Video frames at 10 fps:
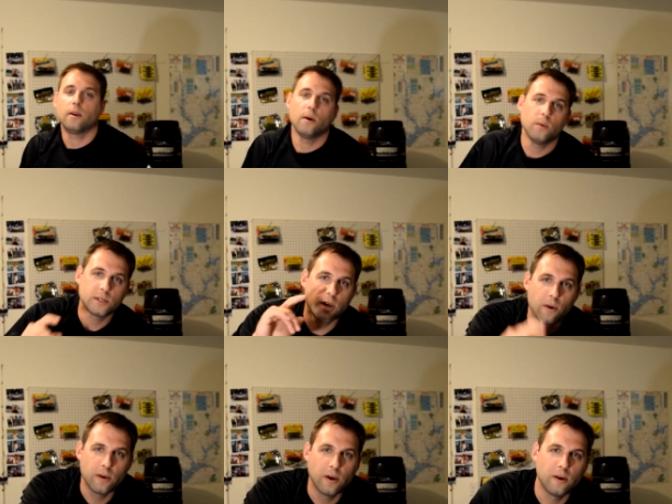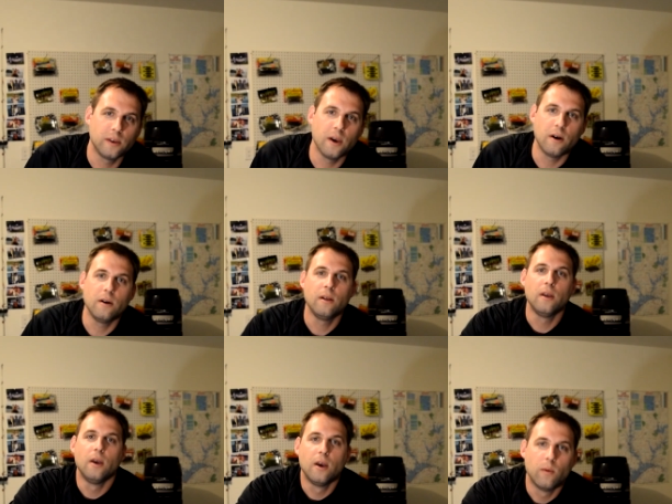What's going on, y'all?
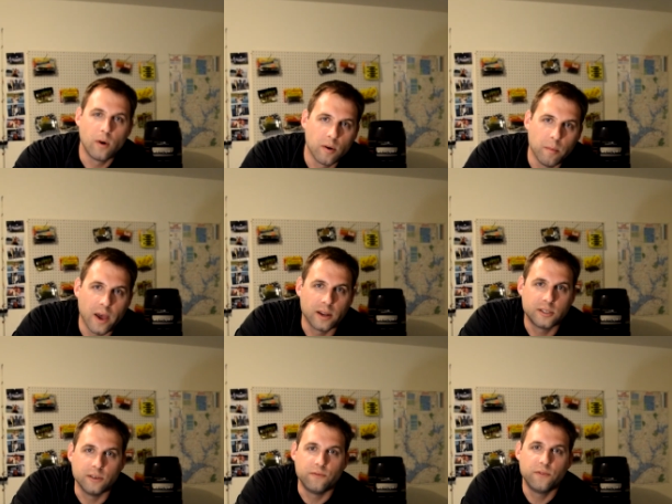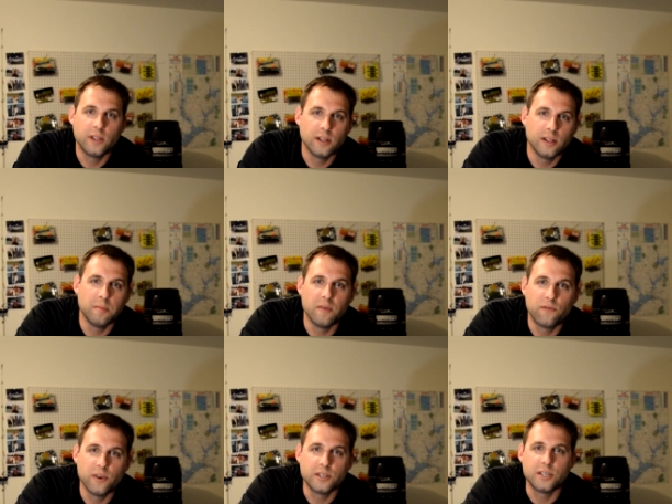Welcome back to Fill the Limit
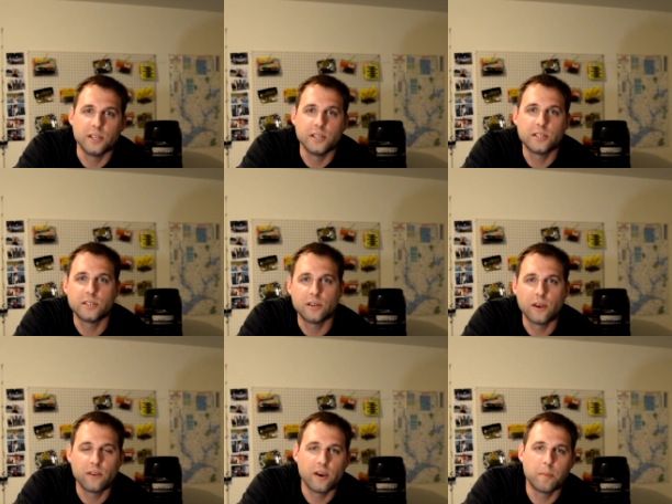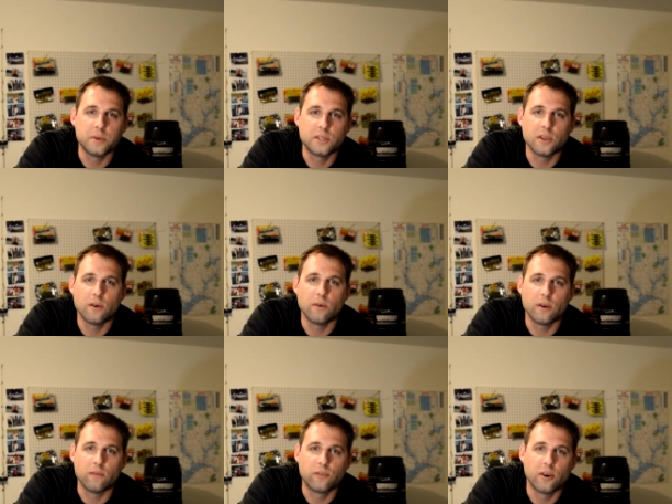Fishing. This is another episode
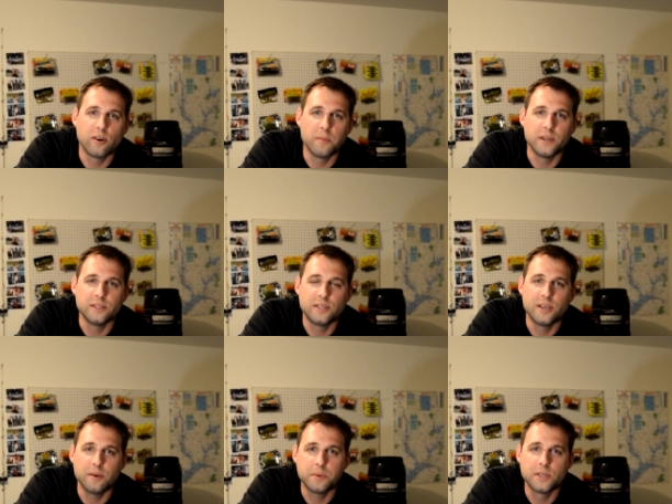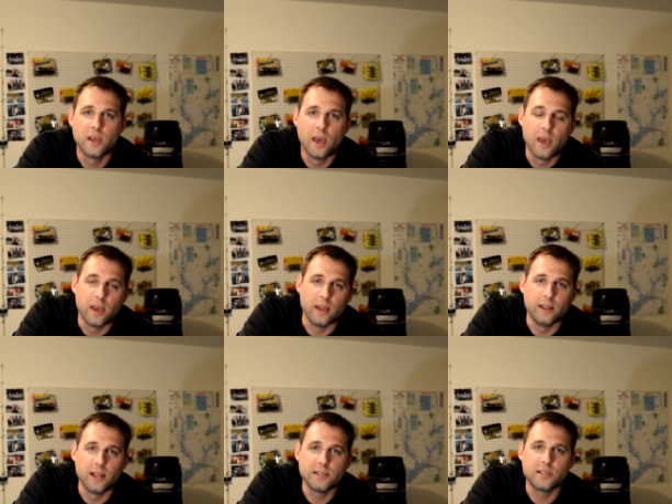of Tournament Tips
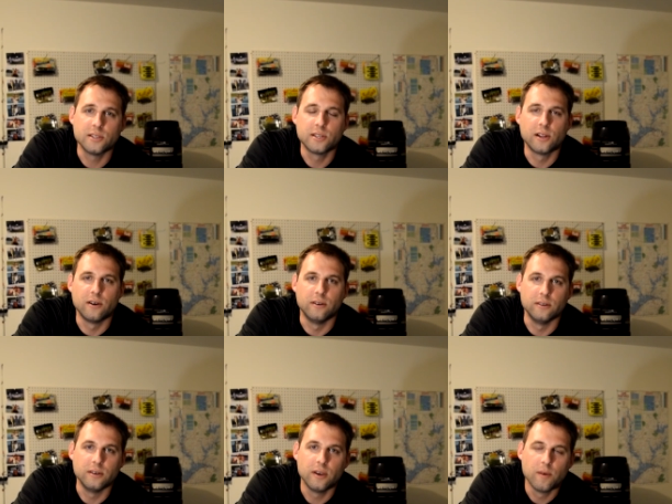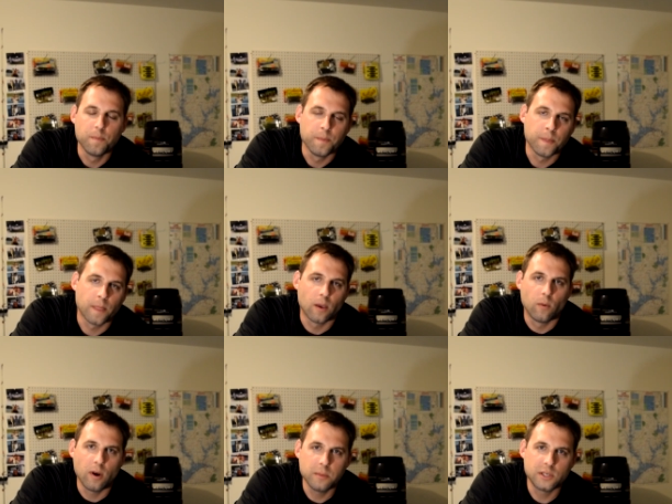and Lessons Learned.
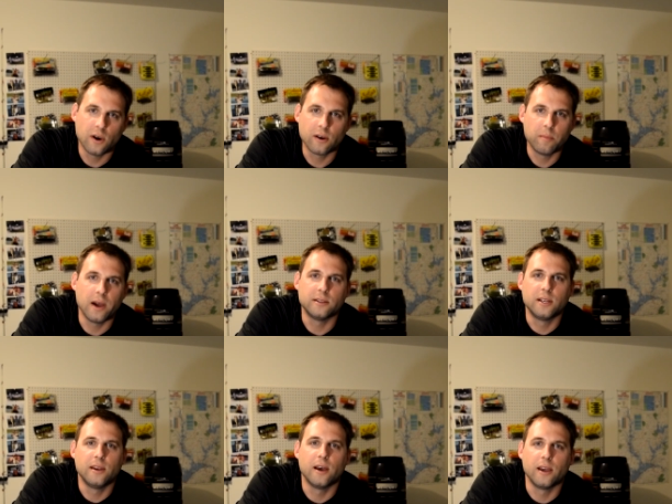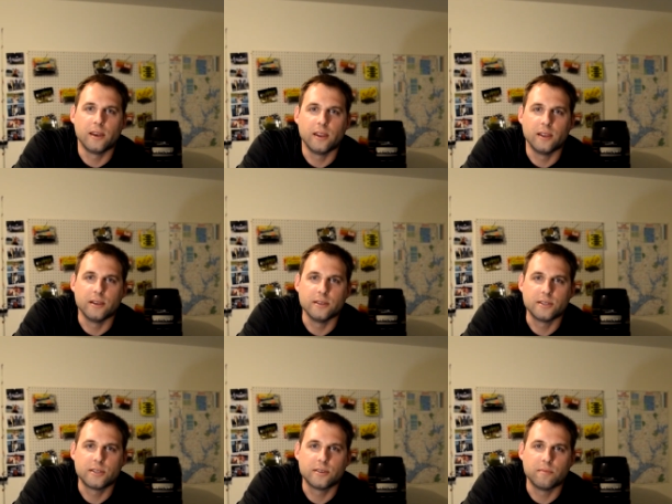What I'm going to talk about tonight
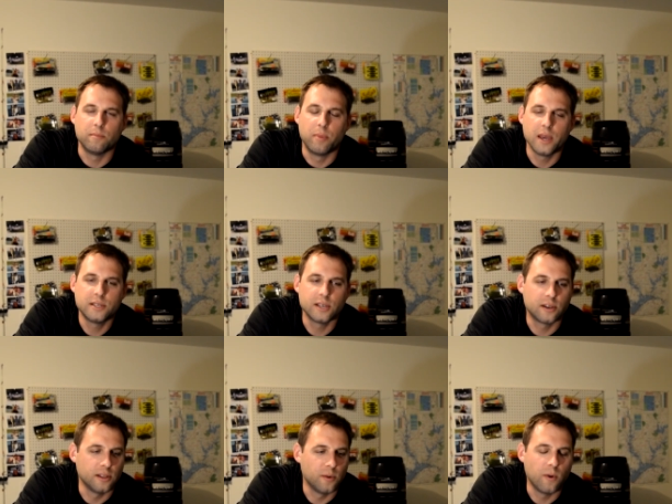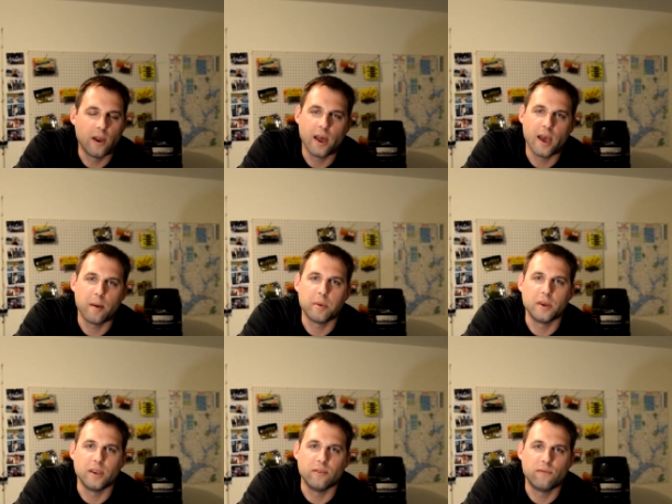is basically what
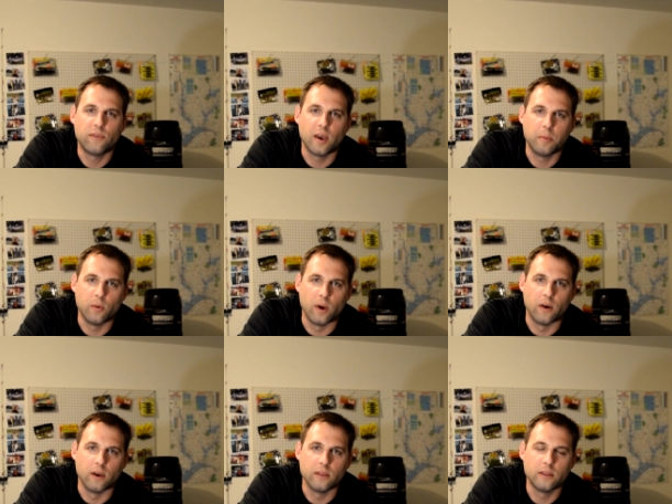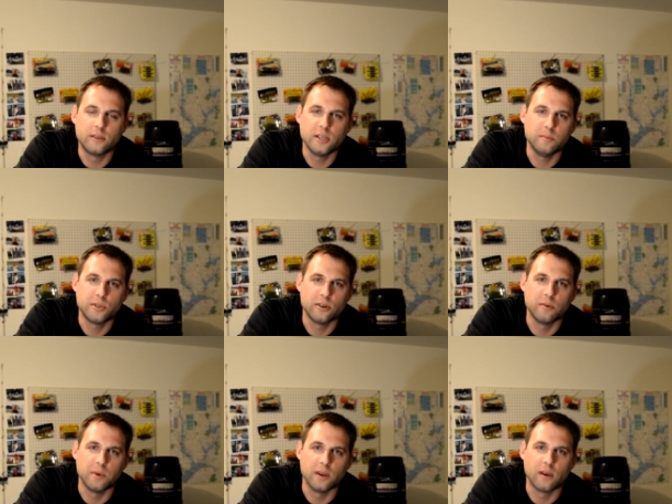happened in February. The team
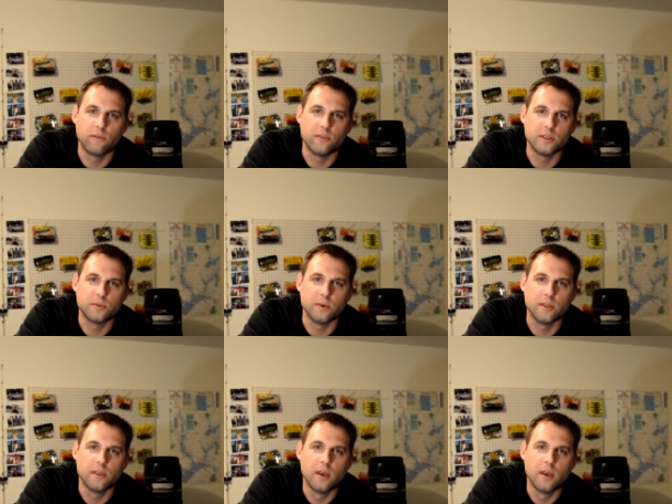tournament I fished with